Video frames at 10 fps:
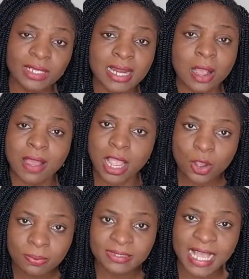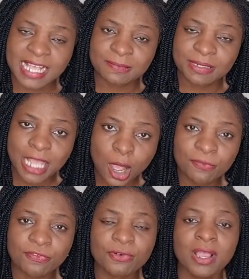Now, I hope that has been
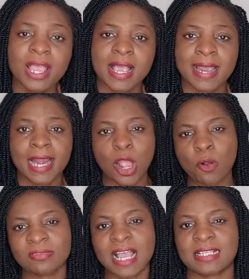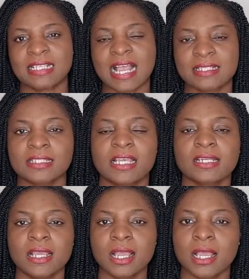helpful, and I hope that has
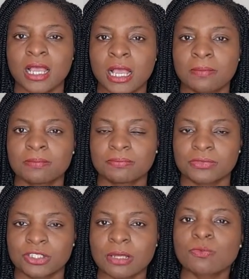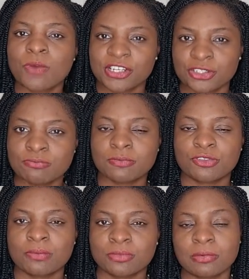answered some
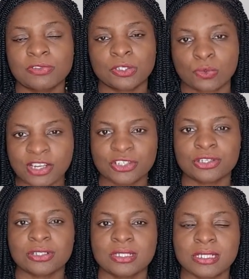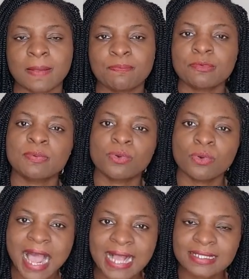of those questions, people
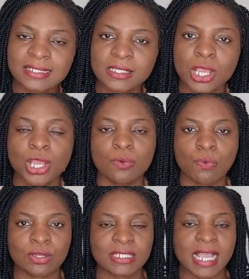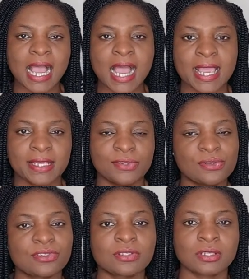who asked what I
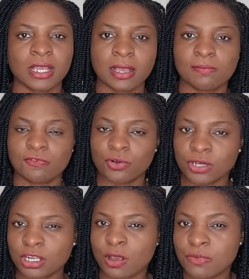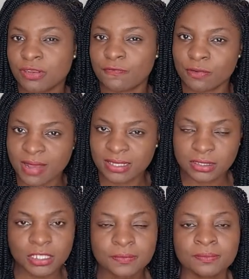used for Holy Communion for my
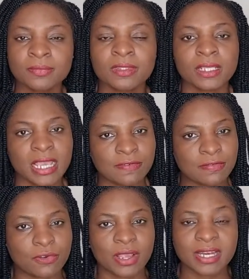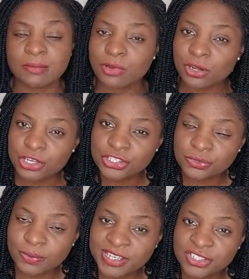son. If you've got any more
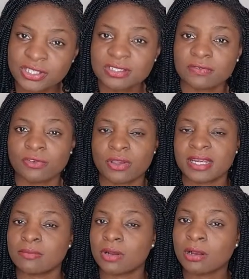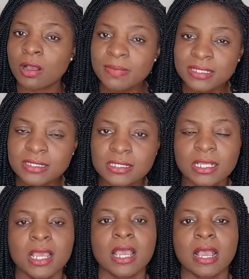questions, you've got any more
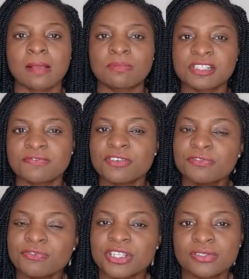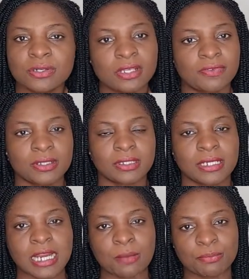comments, please feel free to leave it
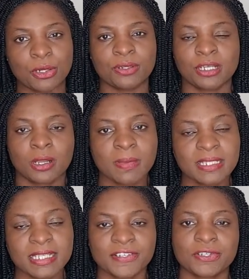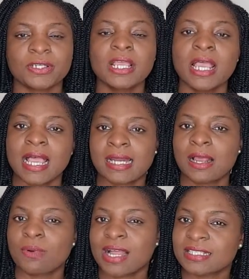down below in the comment section, and
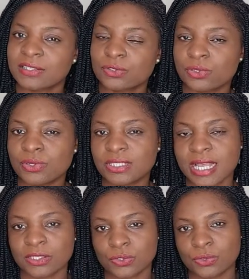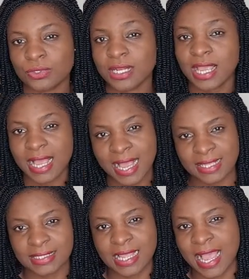I will attend to those as soon
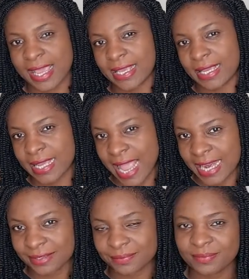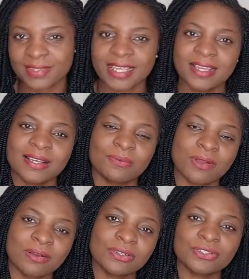as I can.
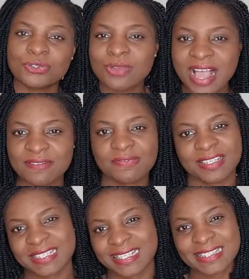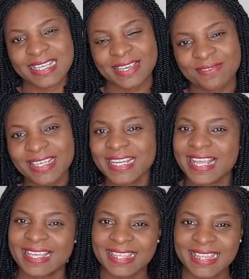Well, do have a fantastic evening.
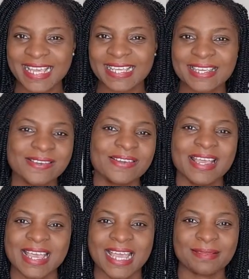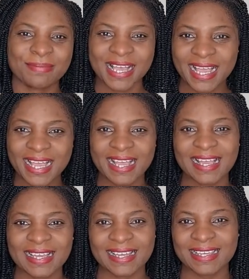Thank you, and
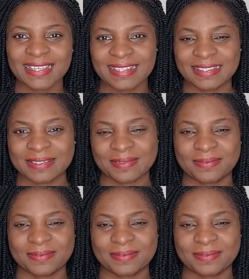bye.